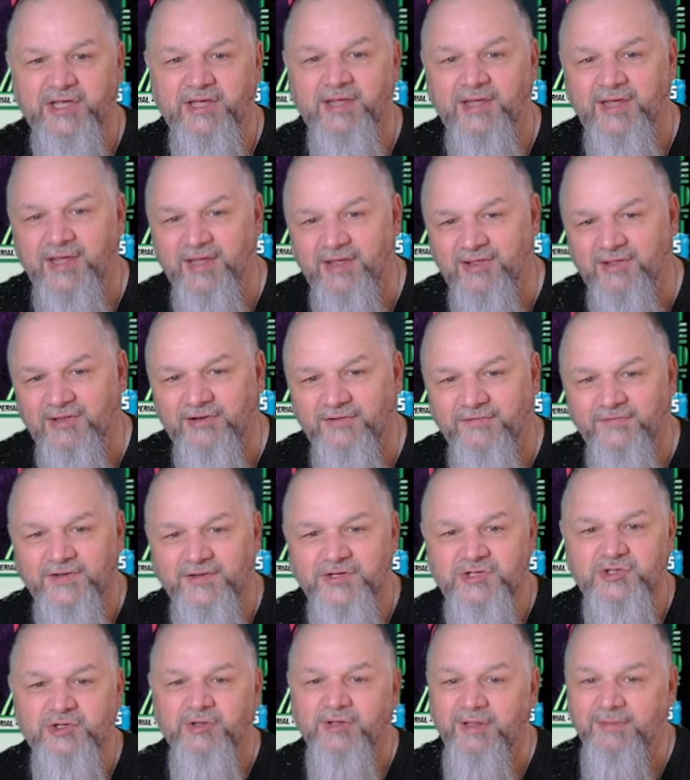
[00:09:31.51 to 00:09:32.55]
He's an
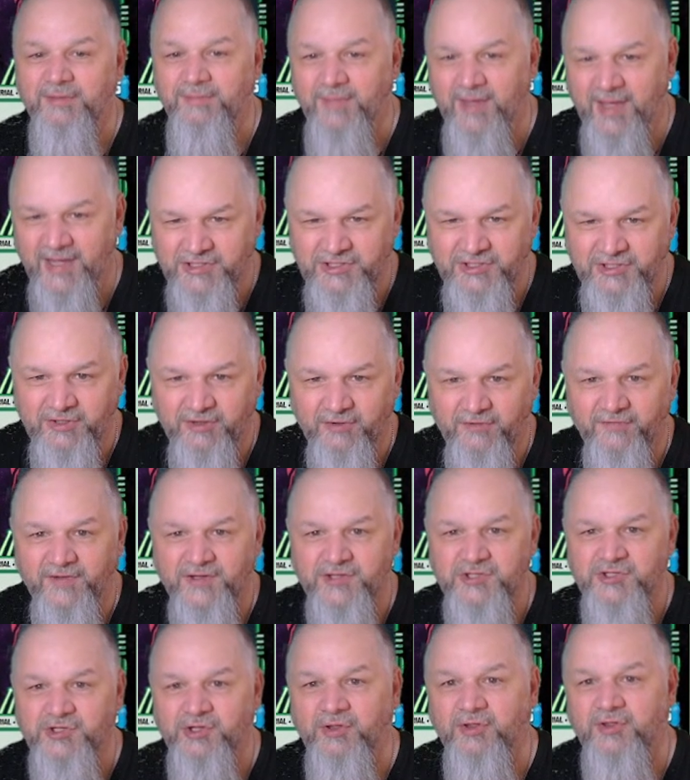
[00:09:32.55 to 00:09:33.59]
official. He makes 2
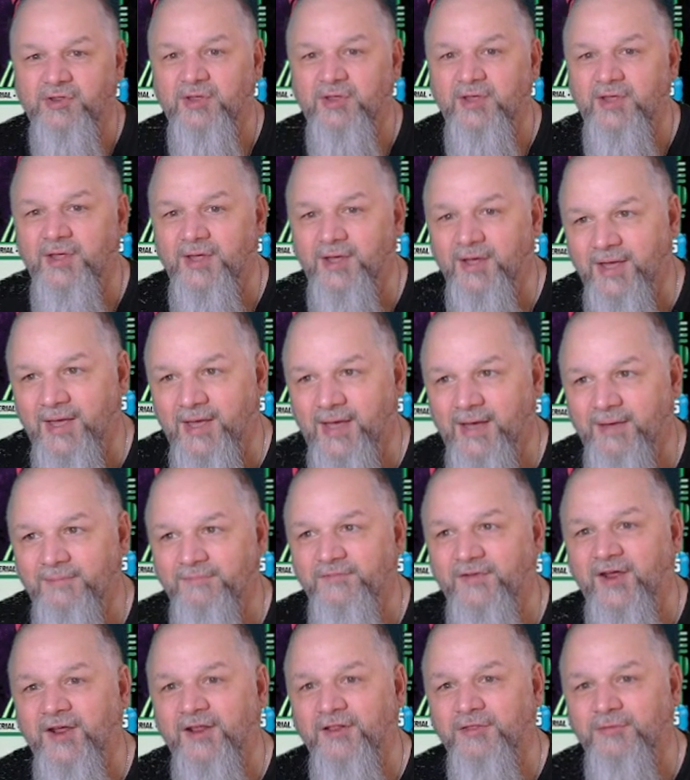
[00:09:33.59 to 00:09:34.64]
officials. Cobb
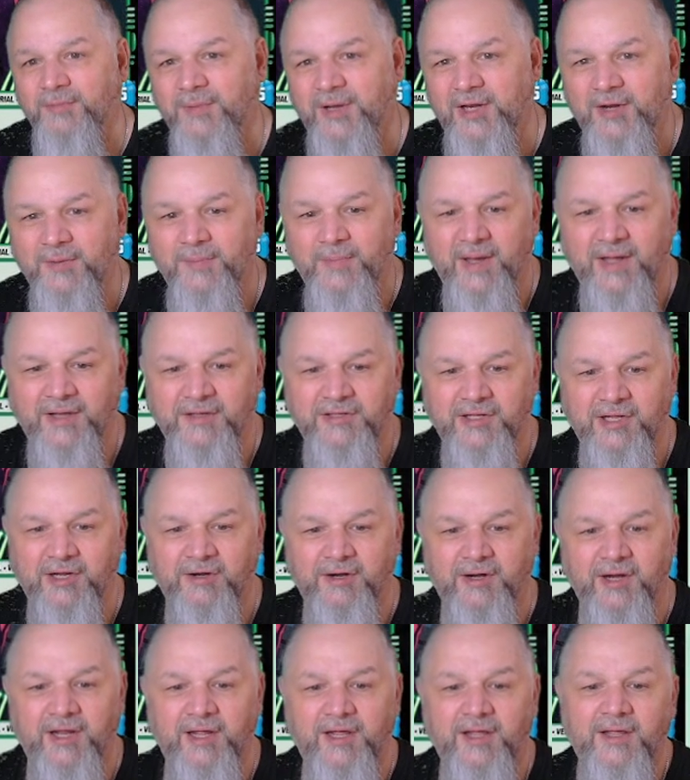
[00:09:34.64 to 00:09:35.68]
Vanth, Mina
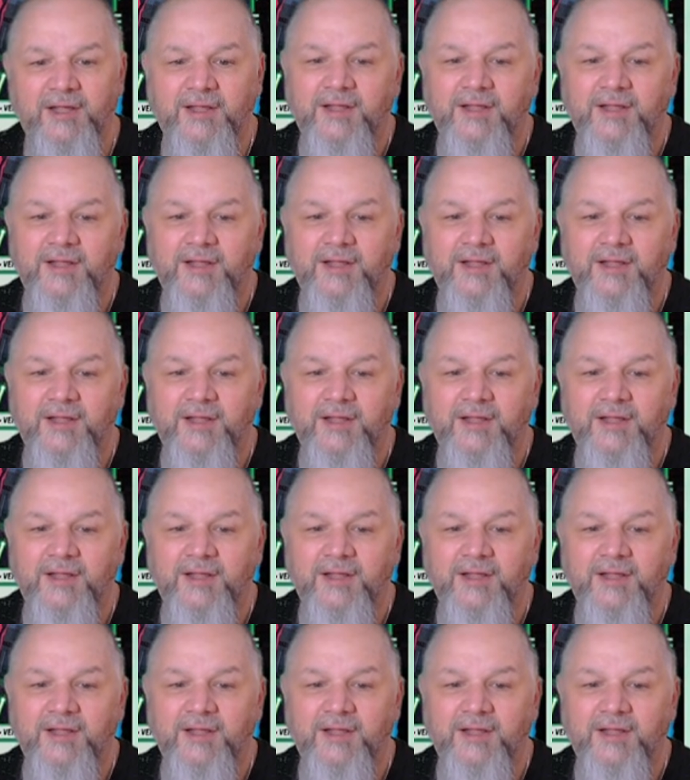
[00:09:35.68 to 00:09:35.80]
Bonteri.